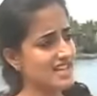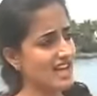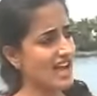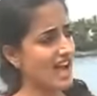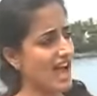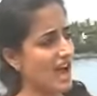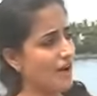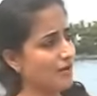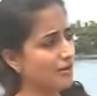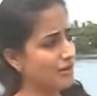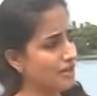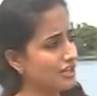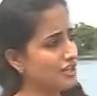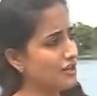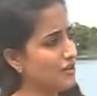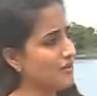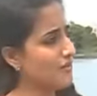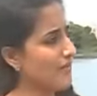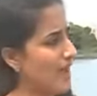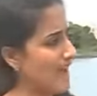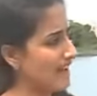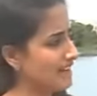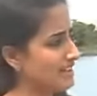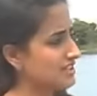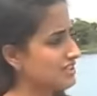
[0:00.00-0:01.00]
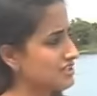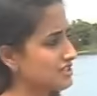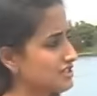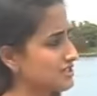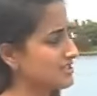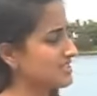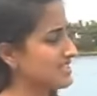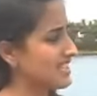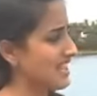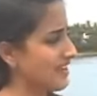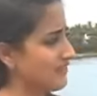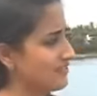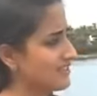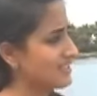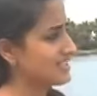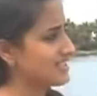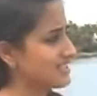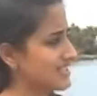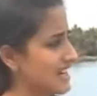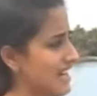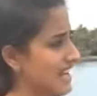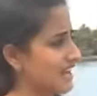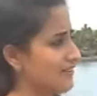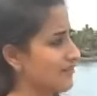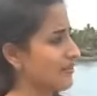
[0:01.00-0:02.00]
uh, how did you manage to save
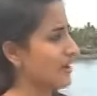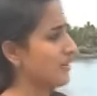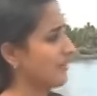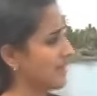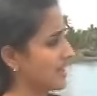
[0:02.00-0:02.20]
this lake from